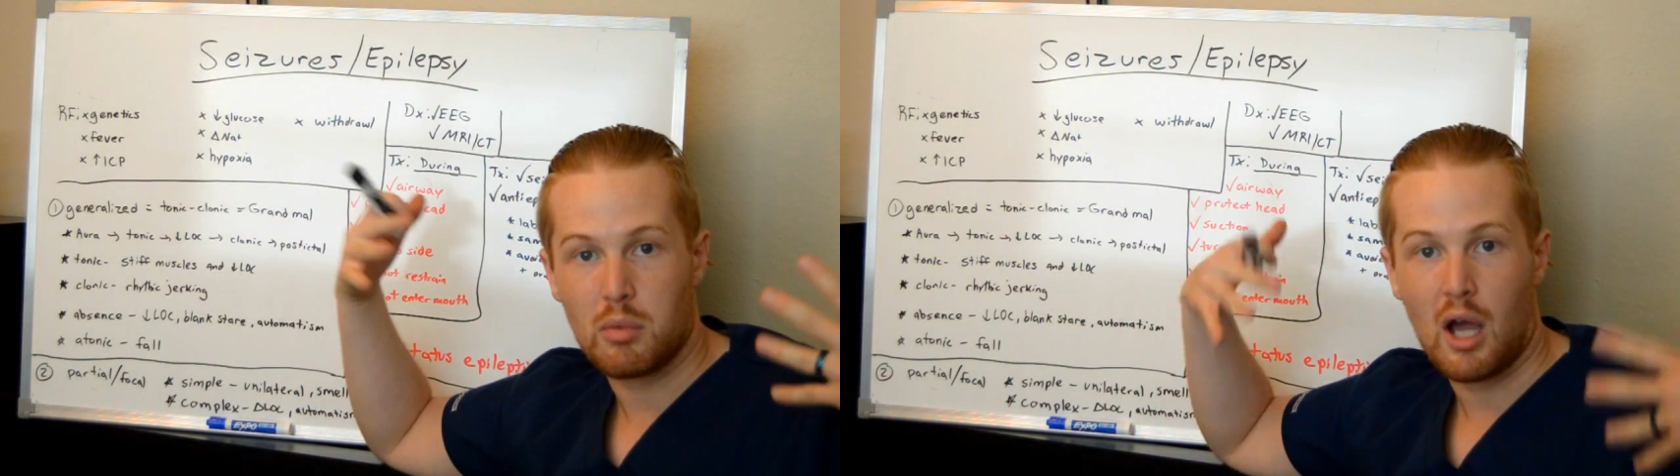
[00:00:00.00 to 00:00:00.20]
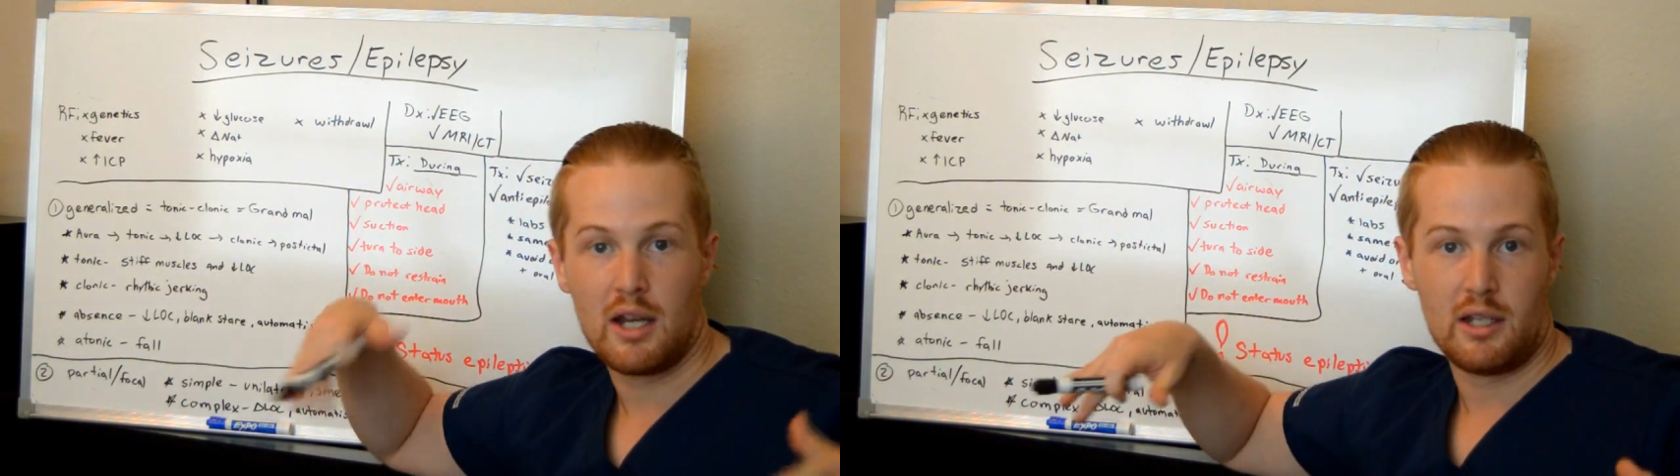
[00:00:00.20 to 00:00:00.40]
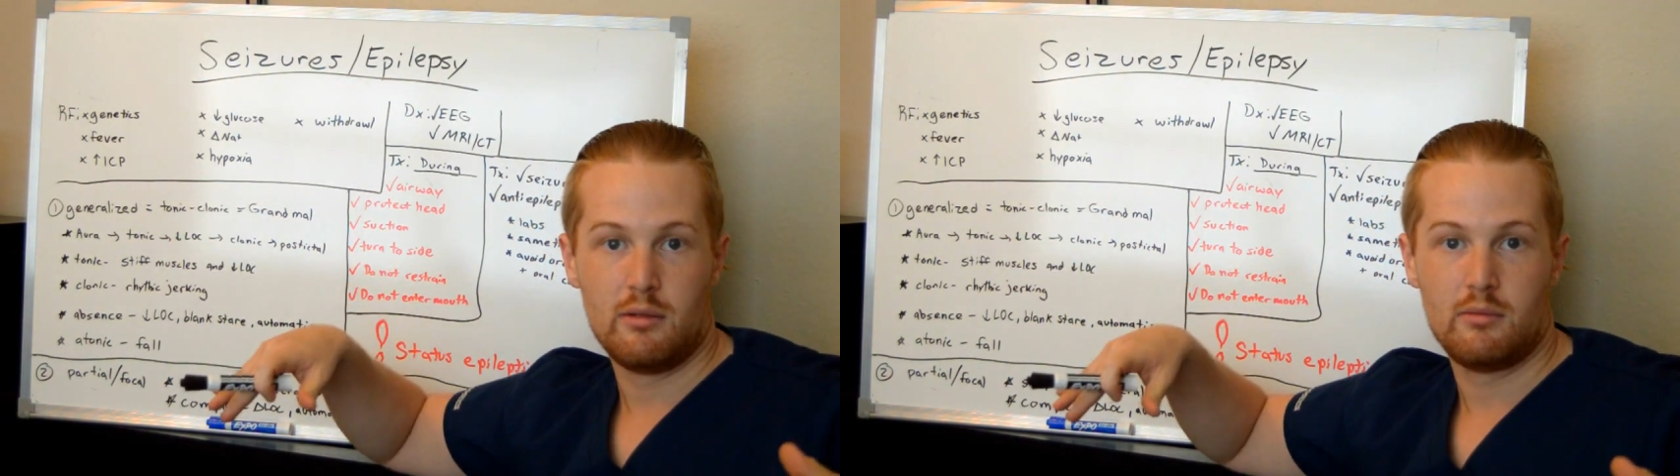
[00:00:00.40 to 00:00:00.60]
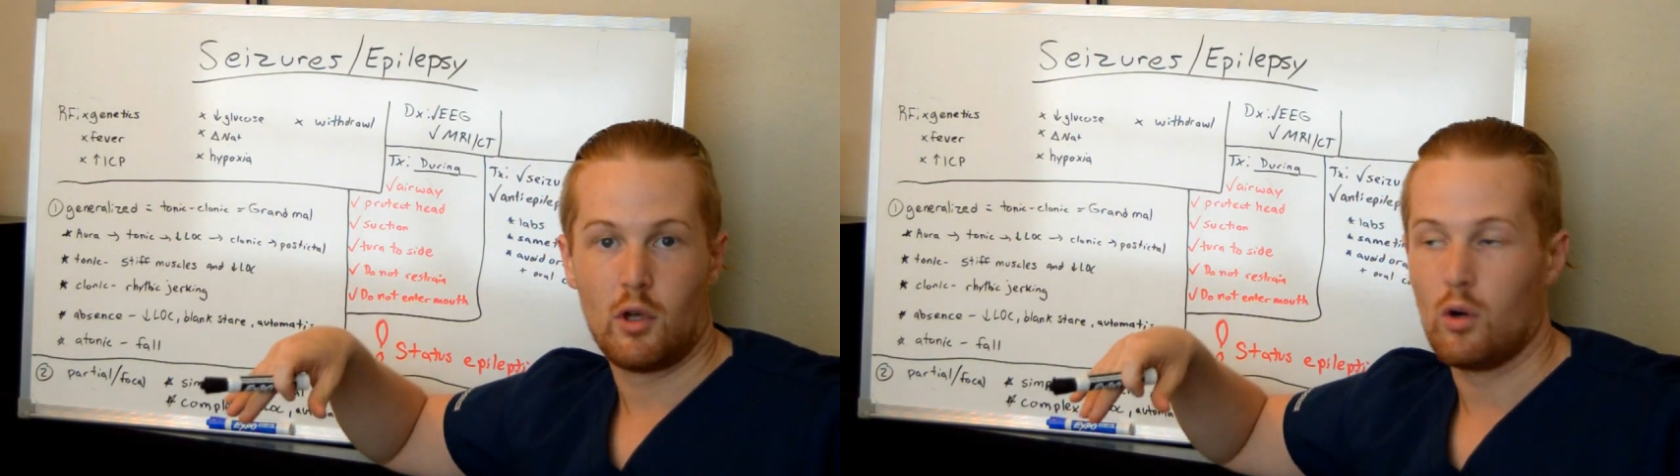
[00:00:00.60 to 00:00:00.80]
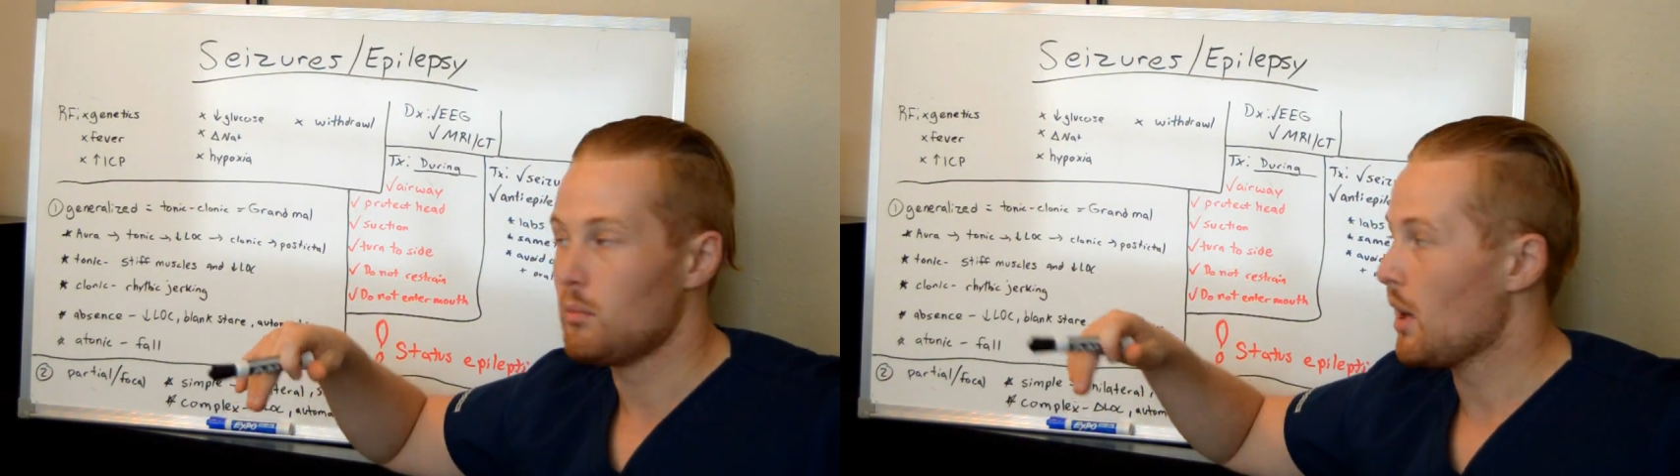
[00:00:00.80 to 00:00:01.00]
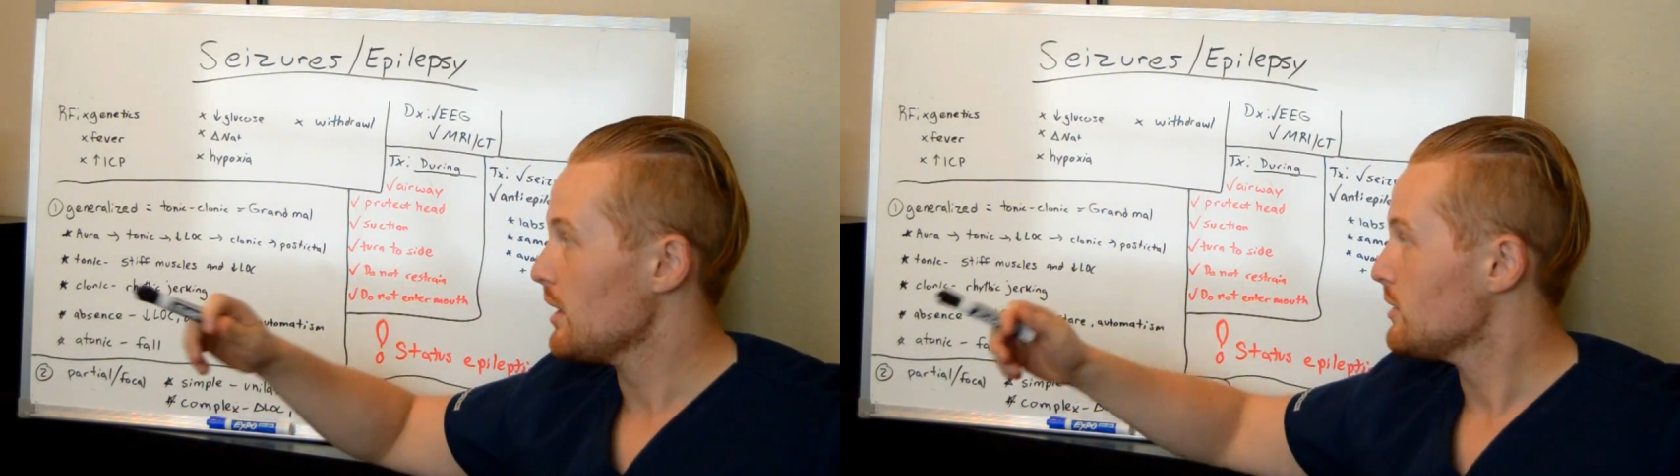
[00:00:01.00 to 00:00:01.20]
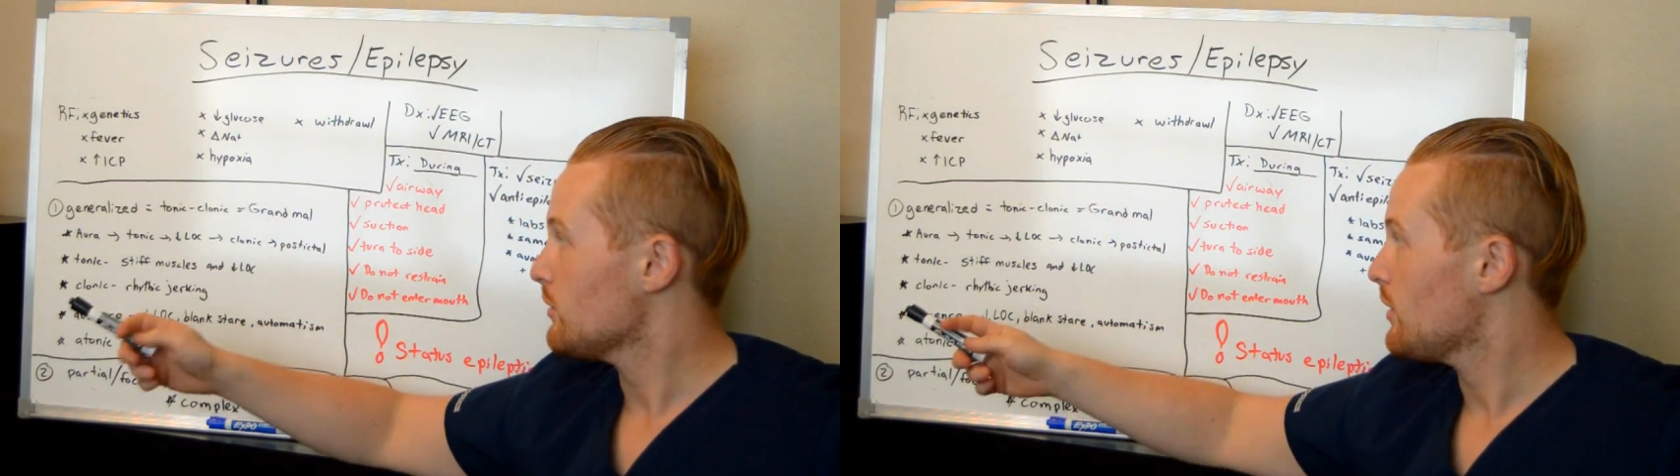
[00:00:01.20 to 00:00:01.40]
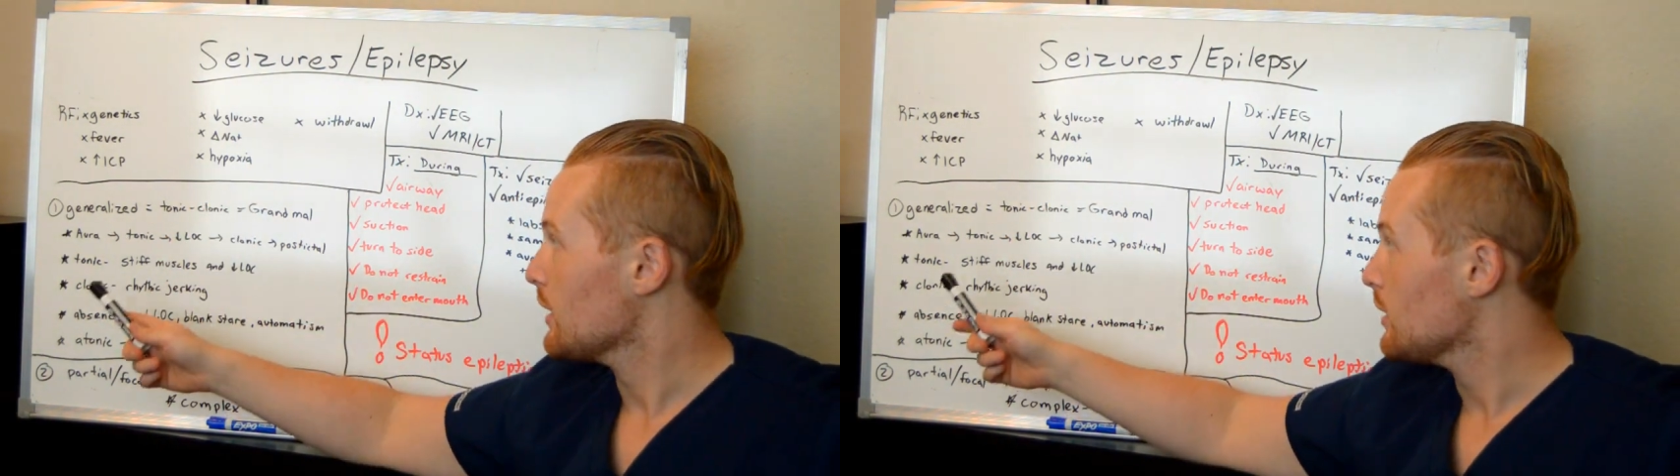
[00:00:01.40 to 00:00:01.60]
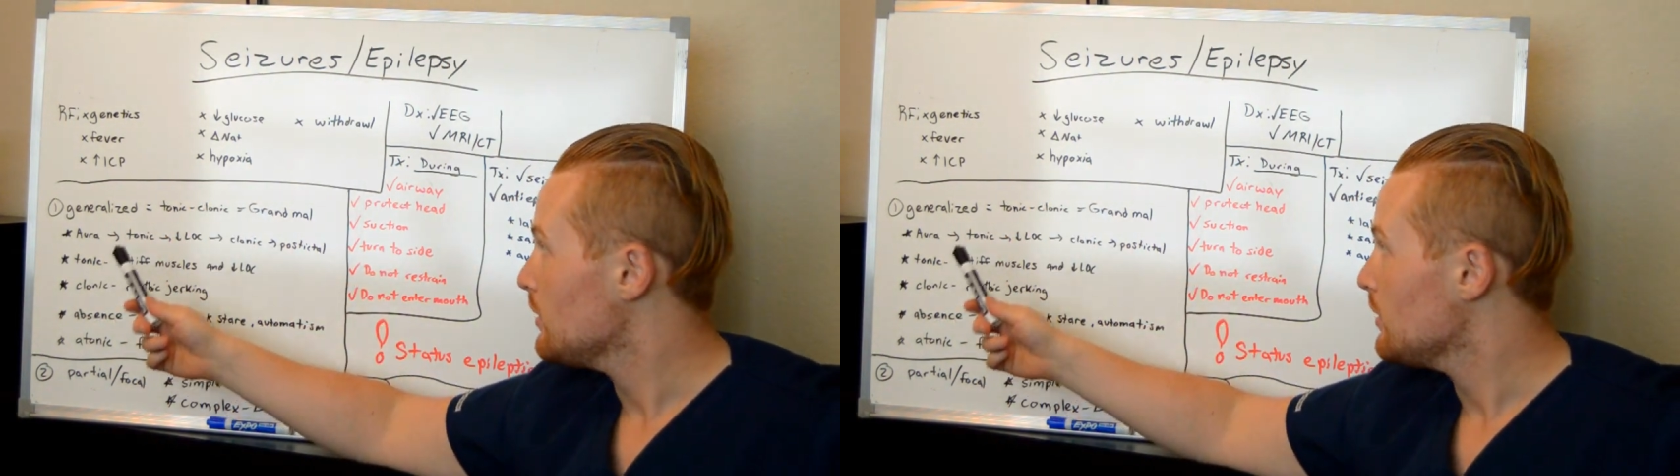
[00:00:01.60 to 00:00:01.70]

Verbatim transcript: body, the whole body is affected.